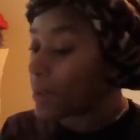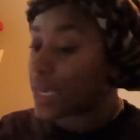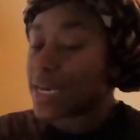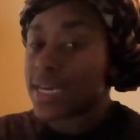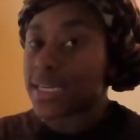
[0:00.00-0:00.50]

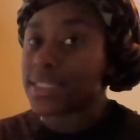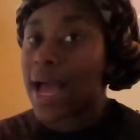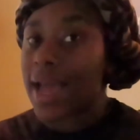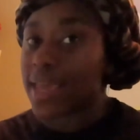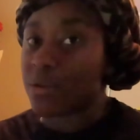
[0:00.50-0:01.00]
because
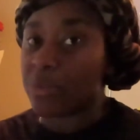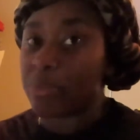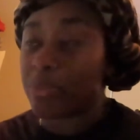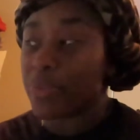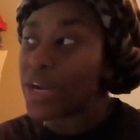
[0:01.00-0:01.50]
I
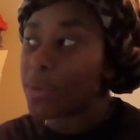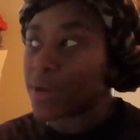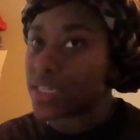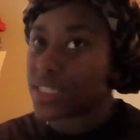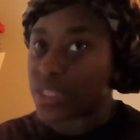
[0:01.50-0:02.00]
am pretty
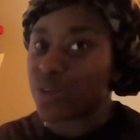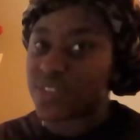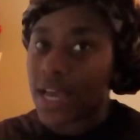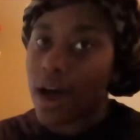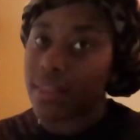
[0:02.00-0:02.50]
much
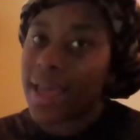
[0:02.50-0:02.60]
self-taught.